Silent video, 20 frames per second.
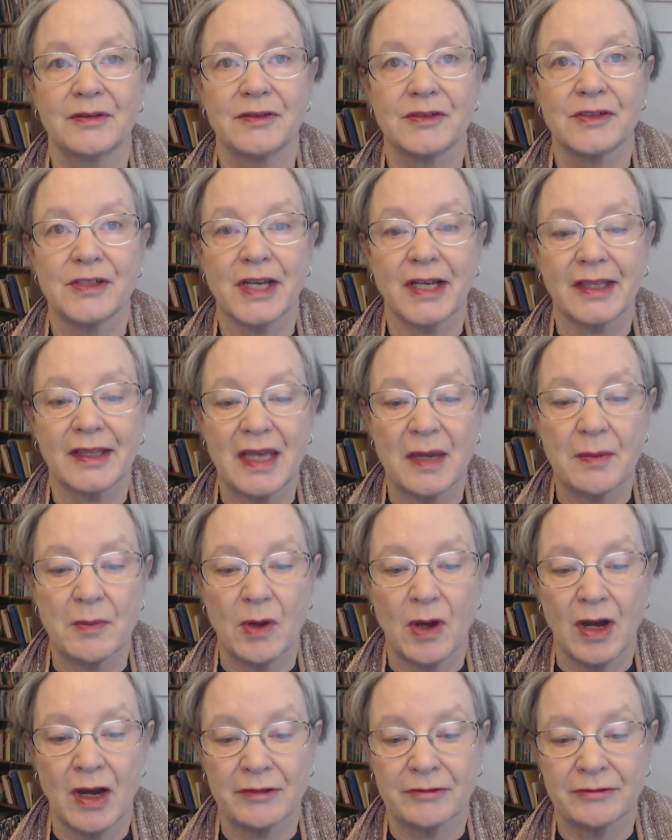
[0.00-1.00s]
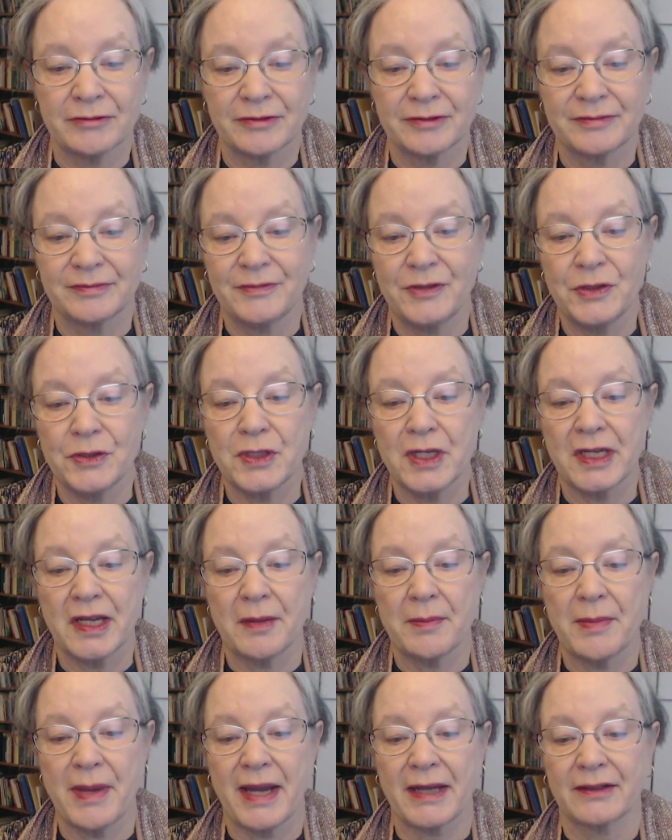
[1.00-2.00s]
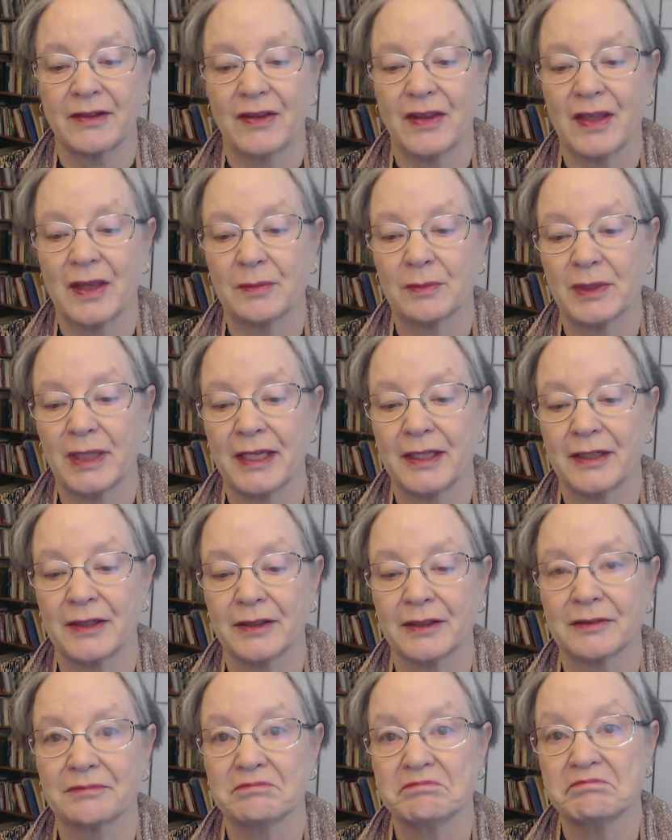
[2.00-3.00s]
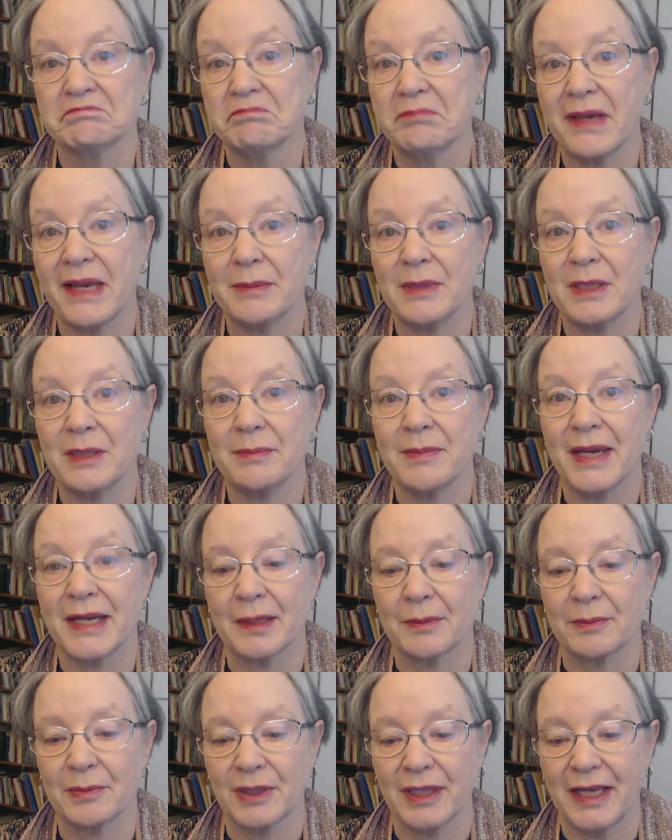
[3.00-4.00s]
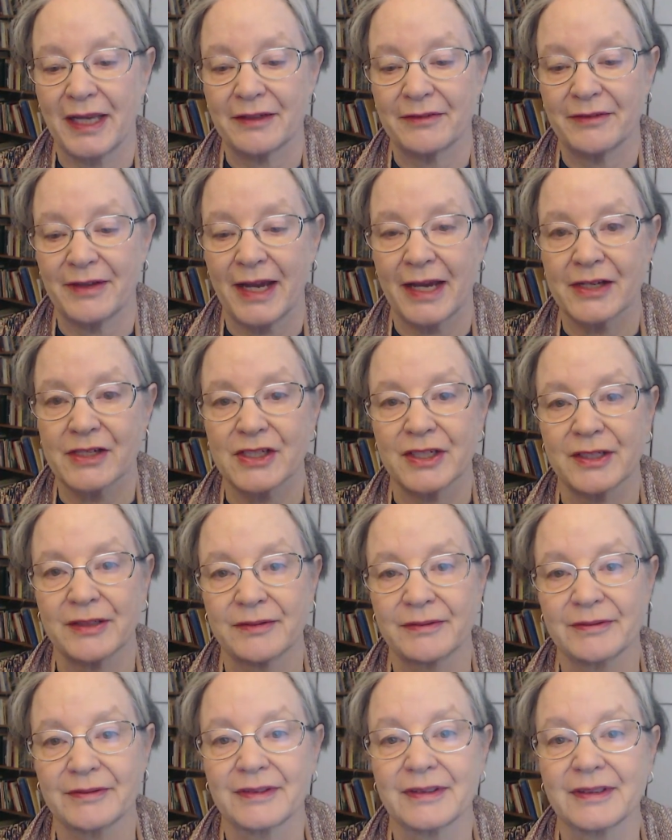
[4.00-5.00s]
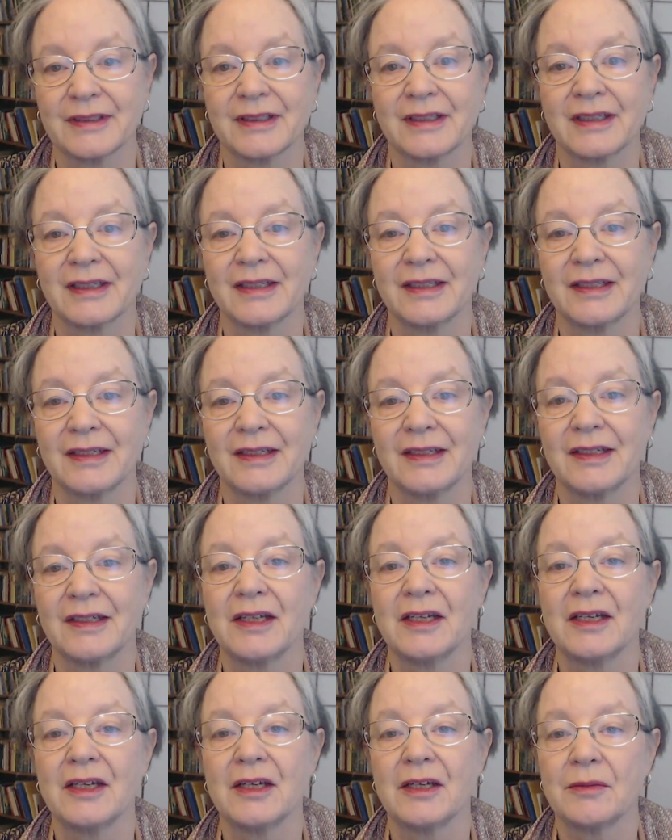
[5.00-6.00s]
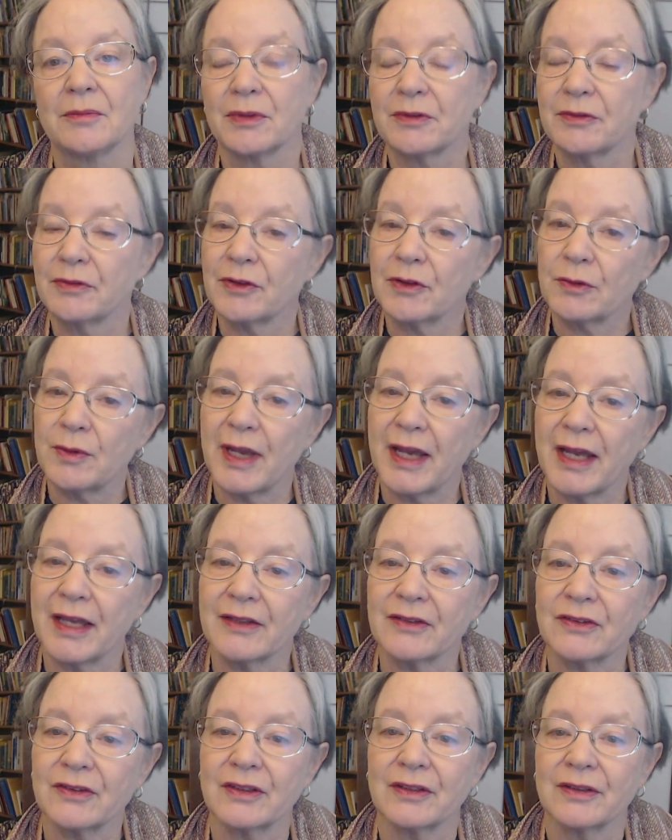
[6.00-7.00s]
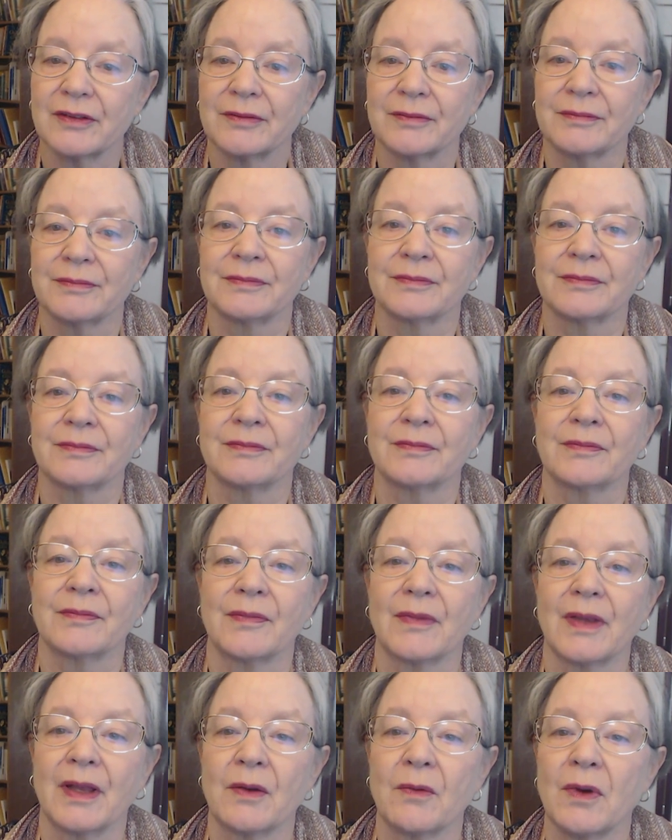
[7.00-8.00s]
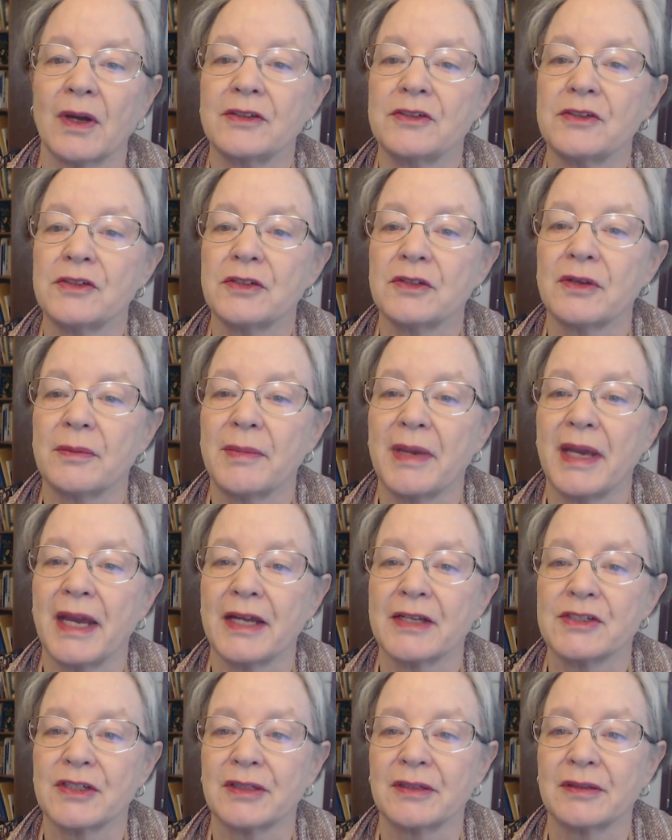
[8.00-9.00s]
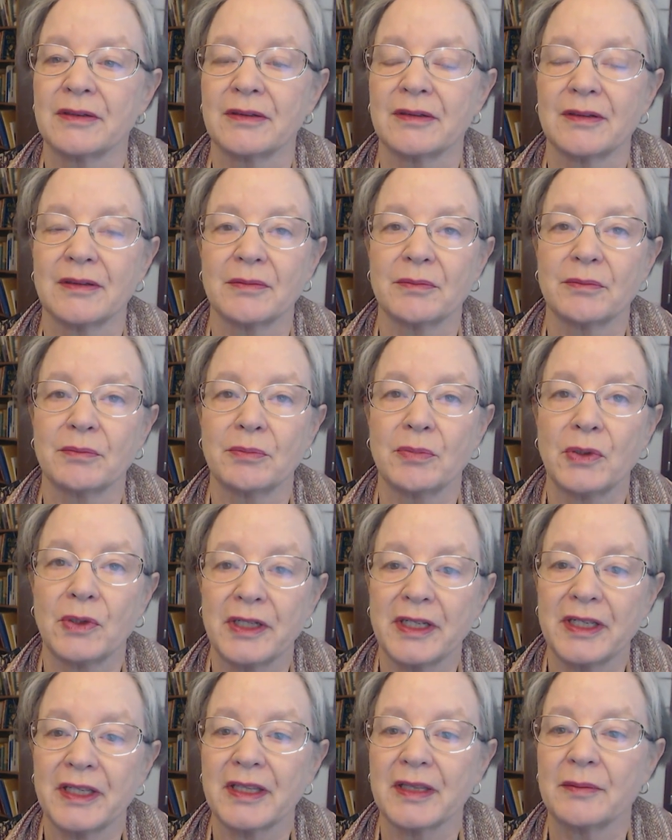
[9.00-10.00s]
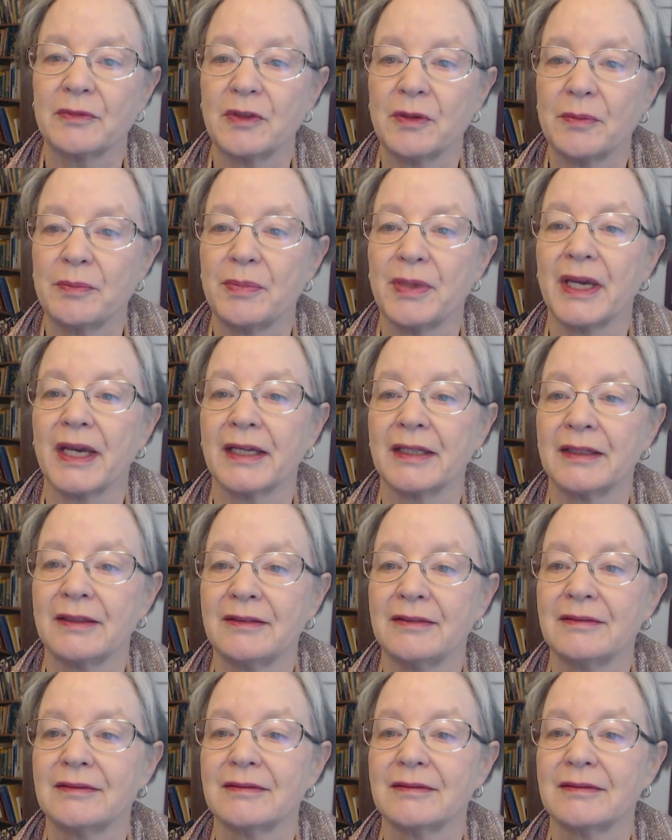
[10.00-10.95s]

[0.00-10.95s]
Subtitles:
Check them off. You can come back to them later, maybe make a plan of action. But for the rest, I want you to imagine putting them to bed.